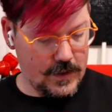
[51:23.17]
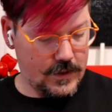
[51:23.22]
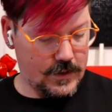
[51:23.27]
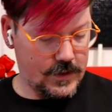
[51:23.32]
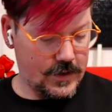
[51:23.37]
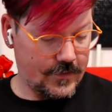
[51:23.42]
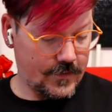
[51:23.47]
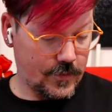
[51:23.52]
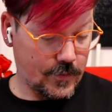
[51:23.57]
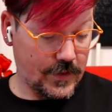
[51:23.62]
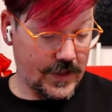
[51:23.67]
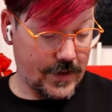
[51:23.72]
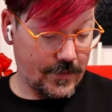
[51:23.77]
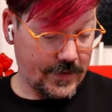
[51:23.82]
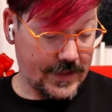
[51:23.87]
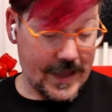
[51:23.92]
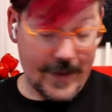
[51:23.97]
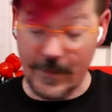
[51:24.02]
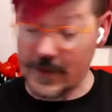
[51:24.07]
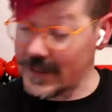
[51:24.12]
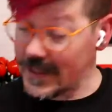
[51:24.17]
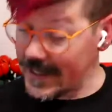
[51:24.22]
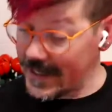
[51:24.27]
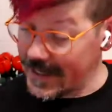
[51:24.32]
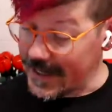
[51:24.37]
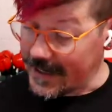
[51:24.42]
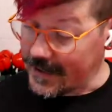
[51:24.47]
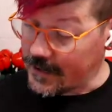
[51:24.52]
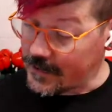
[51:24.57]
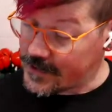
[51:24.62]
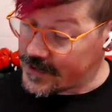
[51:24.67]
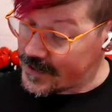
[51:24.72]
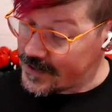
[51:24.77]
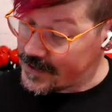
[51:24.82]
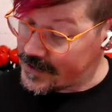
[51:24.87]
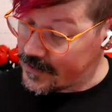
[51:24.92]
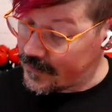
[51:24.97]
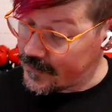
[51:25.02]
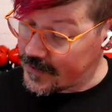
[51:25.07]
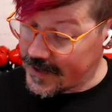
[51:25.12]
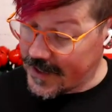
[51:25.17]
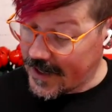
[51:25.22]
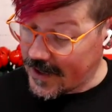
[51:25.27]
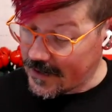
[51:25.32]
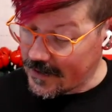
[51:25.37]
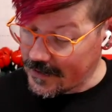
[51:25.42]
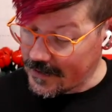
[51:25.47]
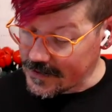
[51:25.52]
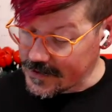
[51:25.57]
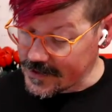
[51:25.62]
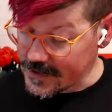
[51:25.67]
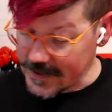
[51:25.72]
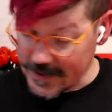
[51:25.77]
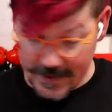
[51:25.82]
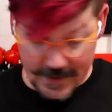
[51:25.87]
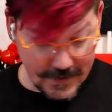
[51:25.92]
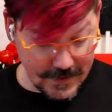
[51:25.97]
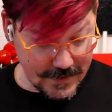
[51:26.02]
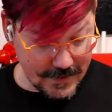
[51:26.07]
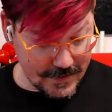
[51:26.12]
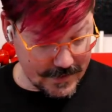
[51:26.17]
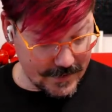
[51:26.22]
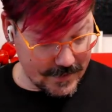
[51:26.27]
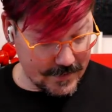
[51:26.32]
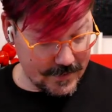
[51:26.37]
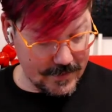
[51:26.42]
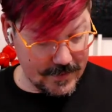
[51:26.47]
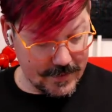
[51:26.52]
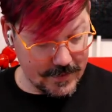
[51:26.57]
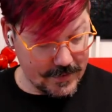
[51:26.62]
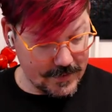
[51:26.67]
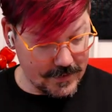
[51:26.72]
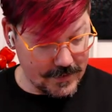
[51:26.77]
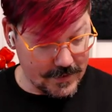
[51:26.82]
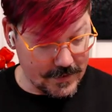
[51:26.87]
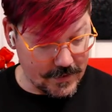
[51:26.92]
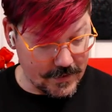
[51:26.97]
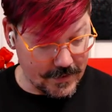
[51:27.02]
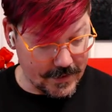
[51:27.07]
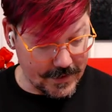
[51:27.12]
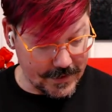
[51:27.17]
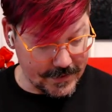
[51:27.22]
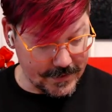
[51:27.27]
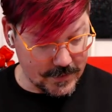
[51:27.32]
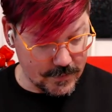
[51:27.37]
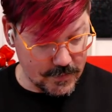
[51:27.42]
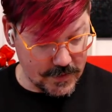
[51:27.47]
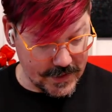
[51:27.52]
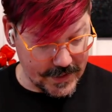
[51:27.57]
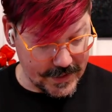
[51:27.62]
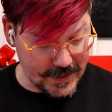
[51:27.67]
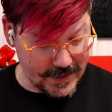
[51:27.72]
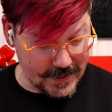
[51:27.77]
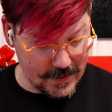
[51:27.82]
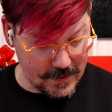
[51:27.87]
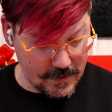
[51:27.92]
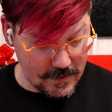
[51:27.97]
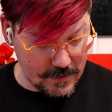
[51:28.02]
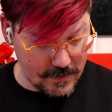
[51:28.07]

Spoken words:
do you ever play with Emily? I know she's over there and she and her kids play.